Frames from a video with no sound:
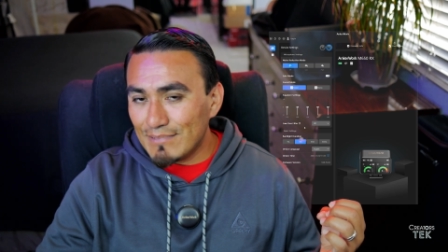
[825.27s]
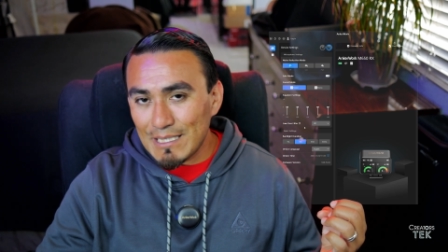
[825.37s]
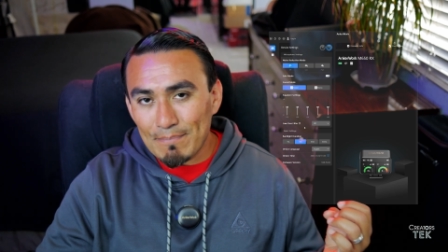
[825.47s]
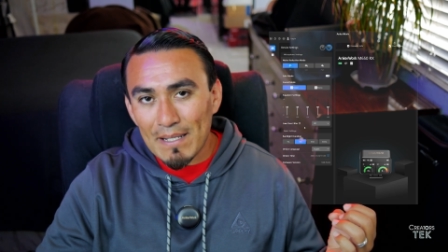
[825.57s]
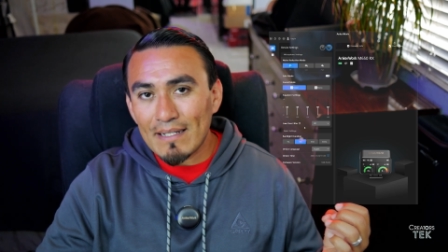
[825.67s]

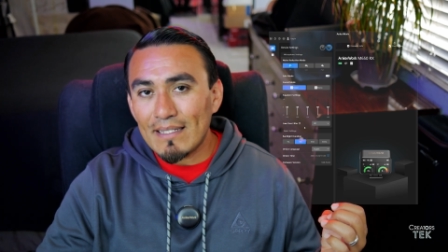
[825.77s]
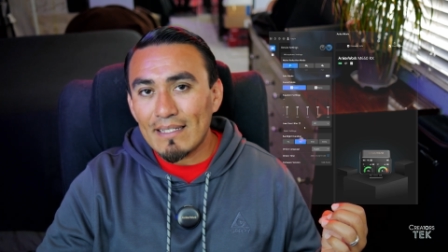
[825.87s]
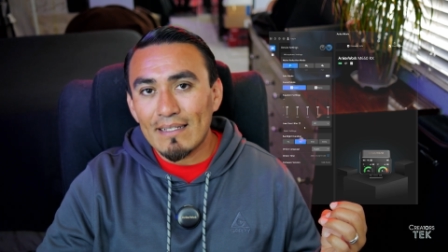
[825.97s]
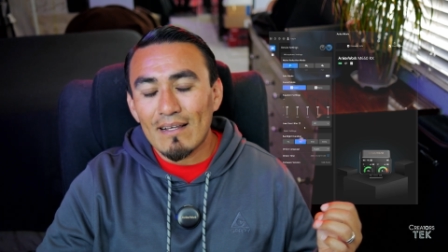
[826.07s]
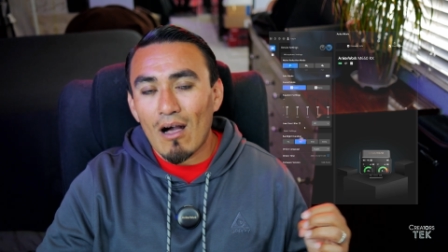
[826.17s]

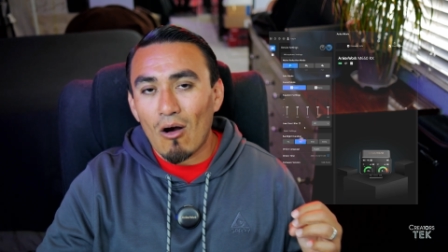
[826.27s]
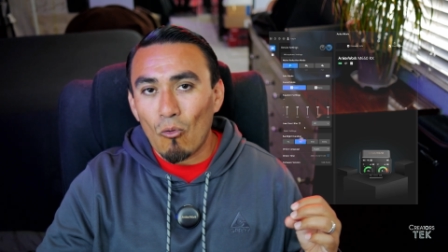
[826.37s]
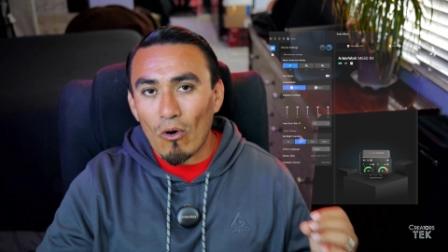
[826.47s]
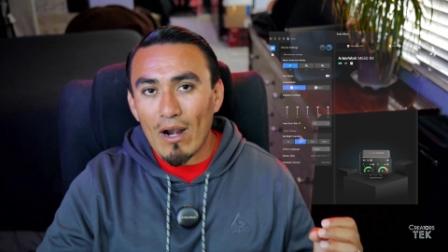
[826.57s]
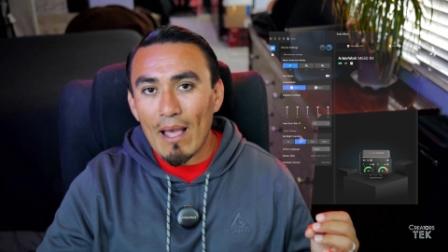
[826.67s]
depending on
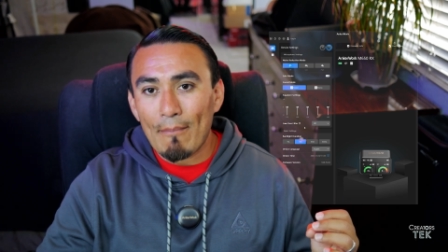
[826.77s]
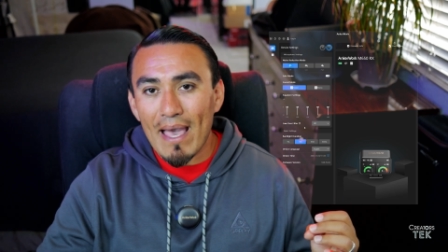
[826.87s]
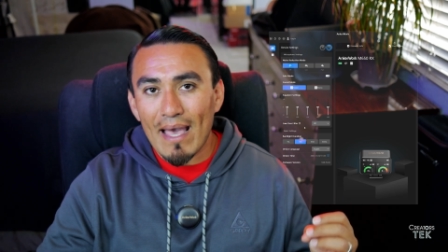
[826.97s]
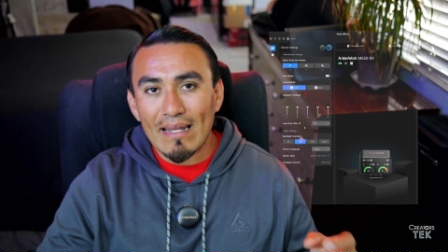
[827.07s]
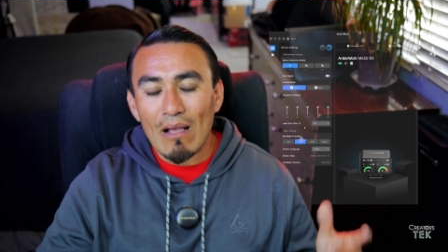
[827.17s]
where I'm
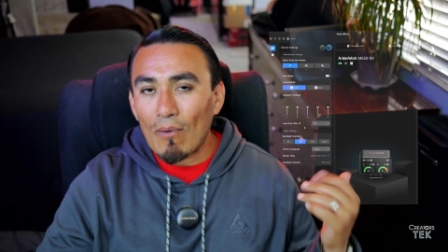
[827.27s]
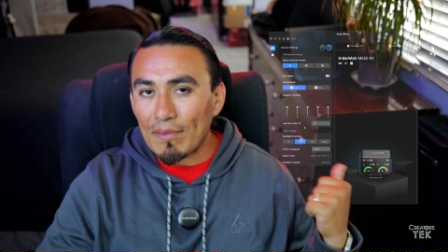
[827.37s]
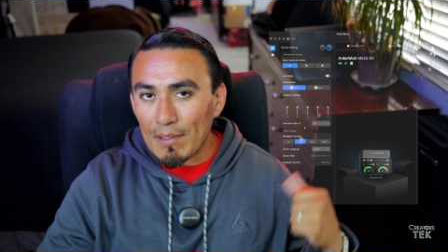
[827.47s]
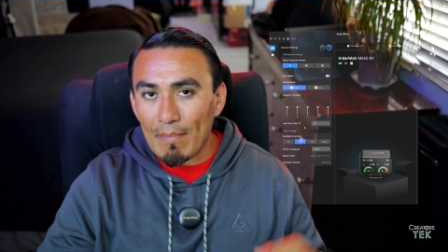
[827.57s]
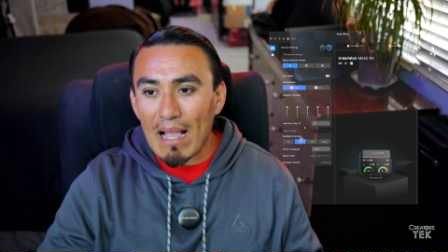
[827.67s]
at and
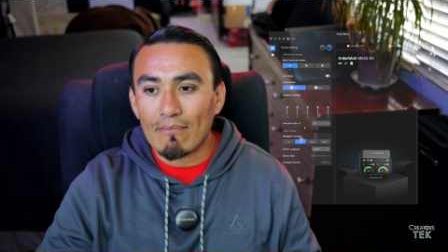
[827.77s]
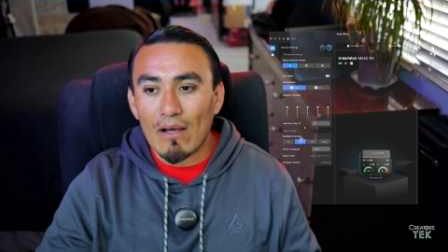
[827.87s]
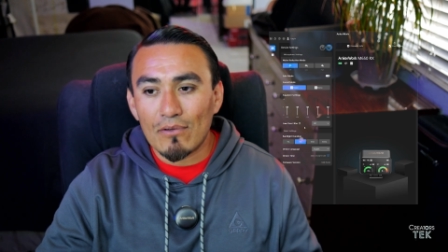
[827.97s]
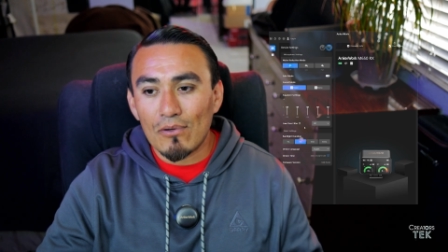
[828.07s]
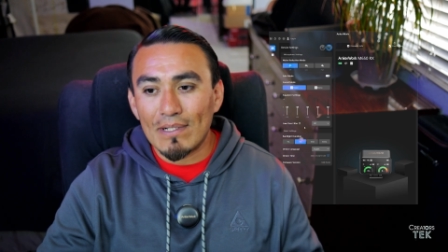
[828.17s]
what the
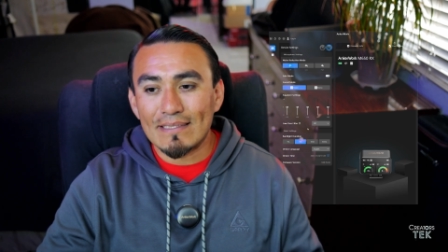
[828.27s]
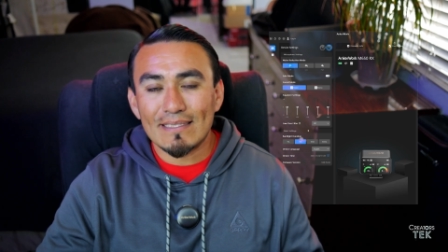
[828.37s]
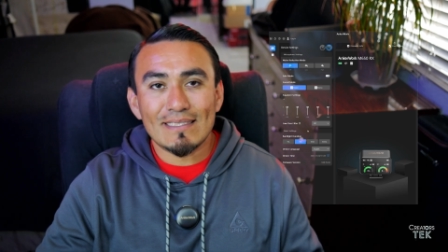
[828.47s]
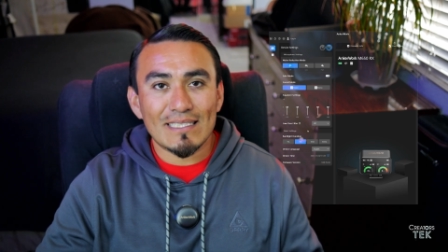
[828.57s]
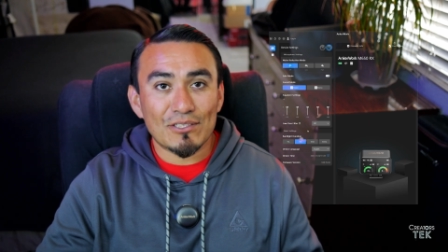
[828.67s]
background noise
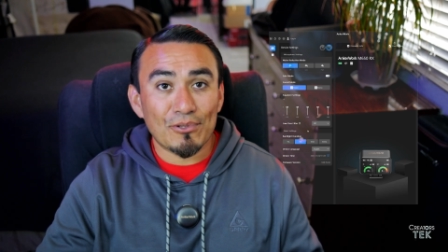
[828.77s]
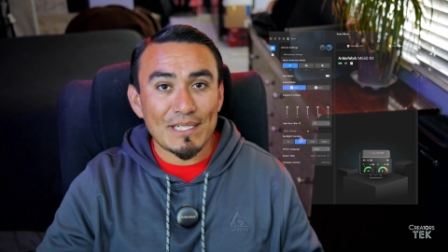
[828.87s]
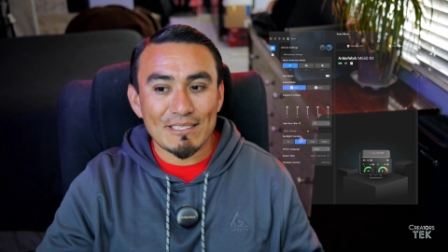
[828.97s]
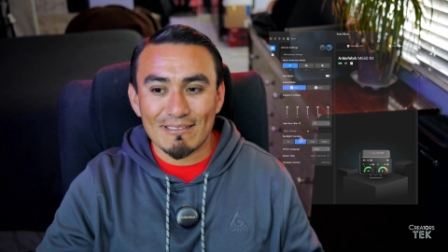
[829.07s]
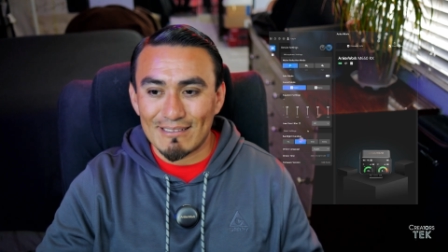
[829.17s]

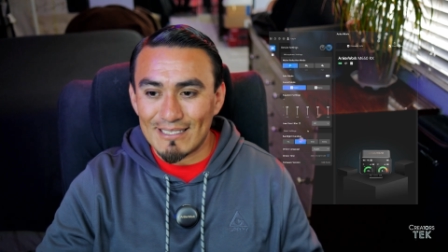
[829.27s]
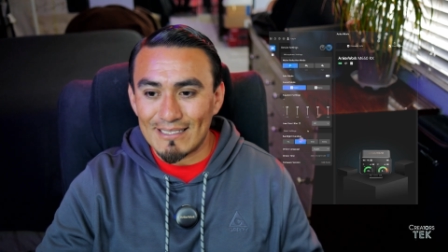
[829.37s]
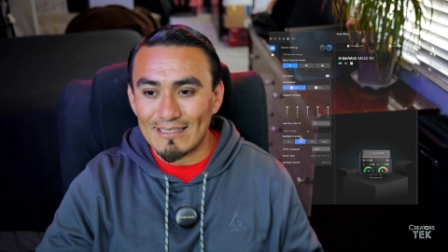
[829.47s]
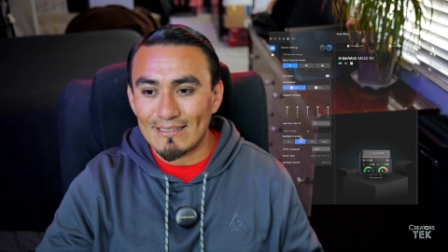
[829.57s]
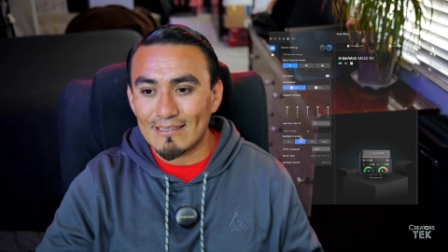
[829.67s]
situation
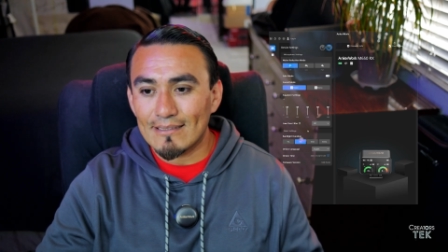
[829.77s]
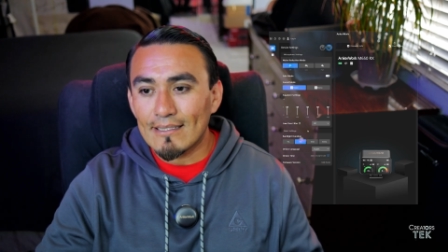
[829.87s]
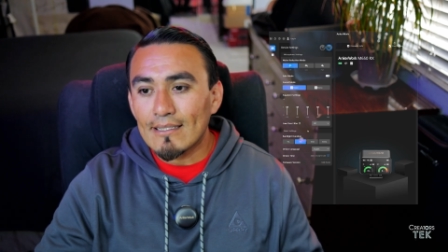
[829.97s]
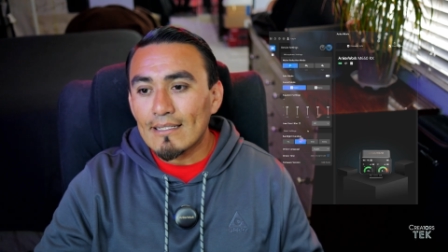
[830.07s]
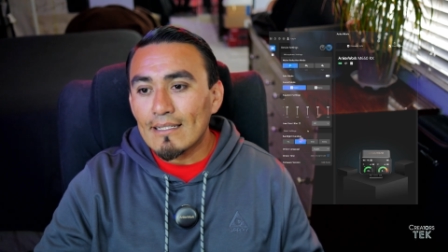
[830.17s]
is.
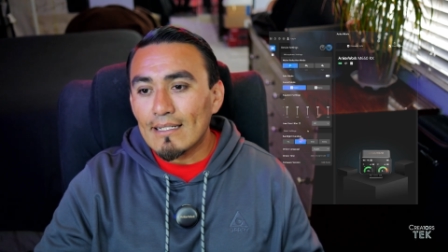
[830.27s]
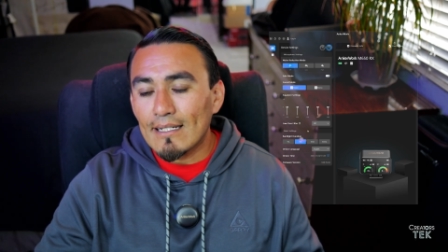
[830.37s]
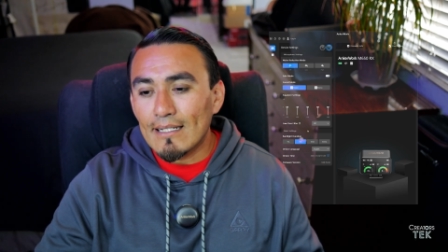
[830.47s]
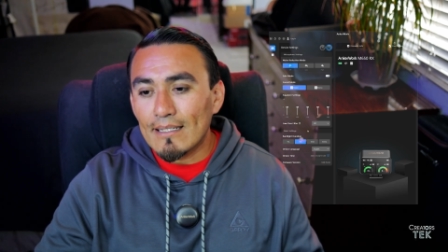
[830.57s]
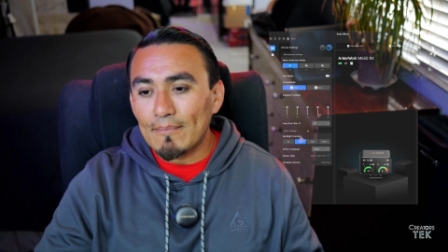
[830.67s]

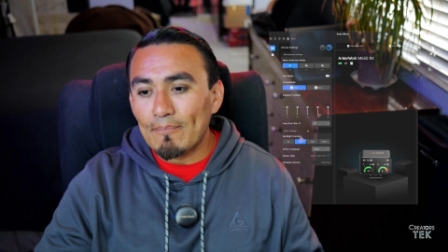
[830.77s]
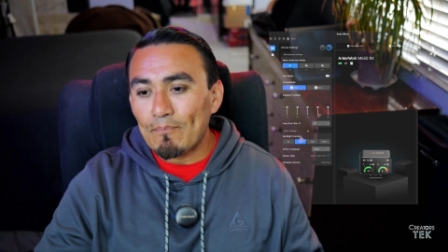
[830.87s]
Um,